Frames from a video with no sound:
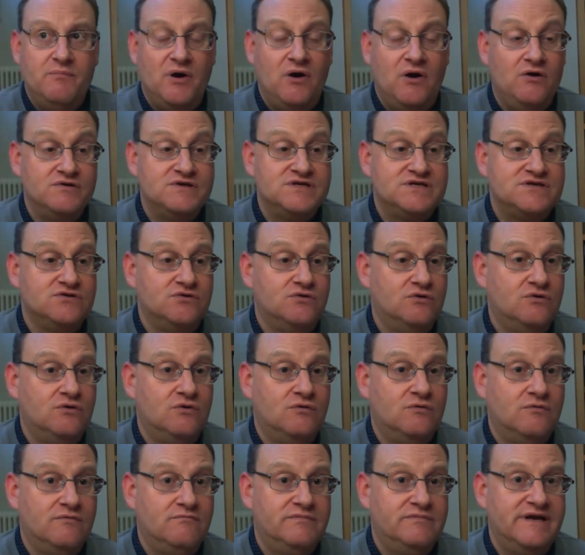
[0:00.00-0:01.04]

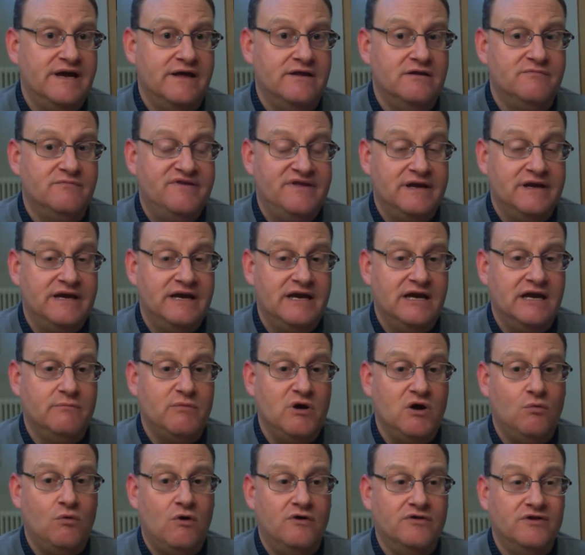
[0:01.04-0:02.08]
also get them thinking
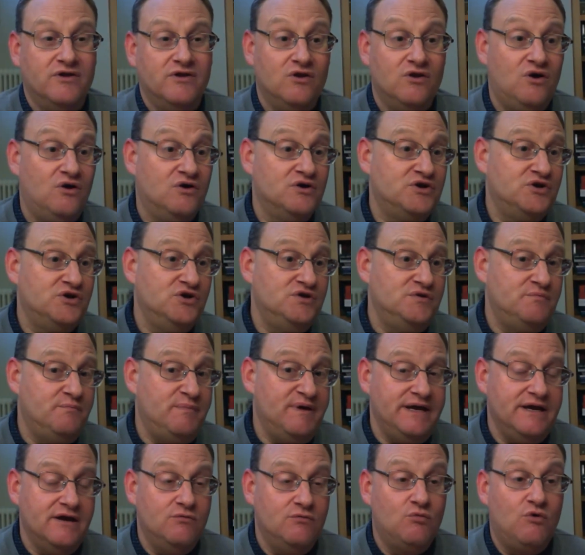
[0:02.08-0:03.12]
about what the law could
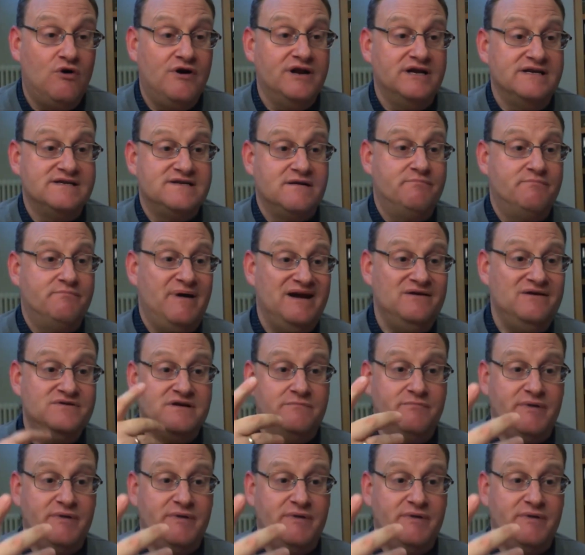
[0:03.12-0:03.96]
be and what it's about to